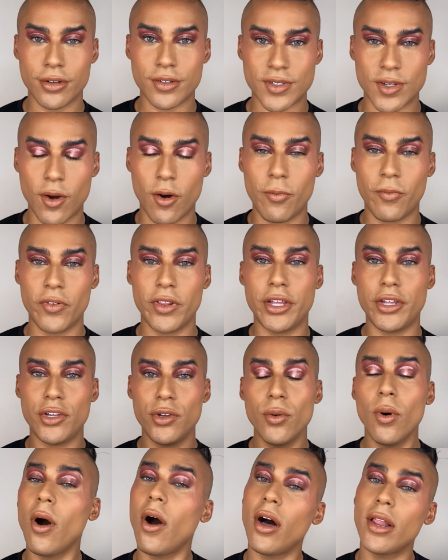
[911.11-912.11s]
So hopefully
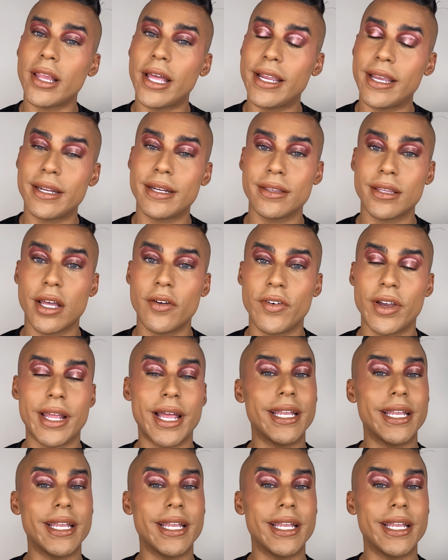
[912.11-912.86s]
you all like it and love it.